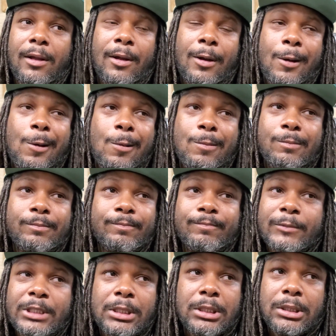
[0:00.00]
Um,
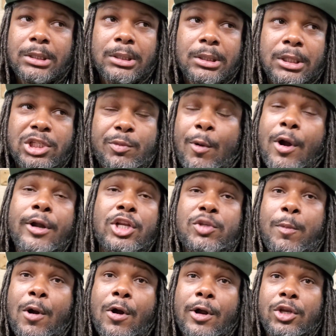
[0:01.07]
sparring is
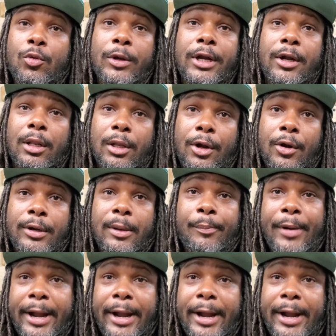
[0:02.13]
sparring. You in there to learn and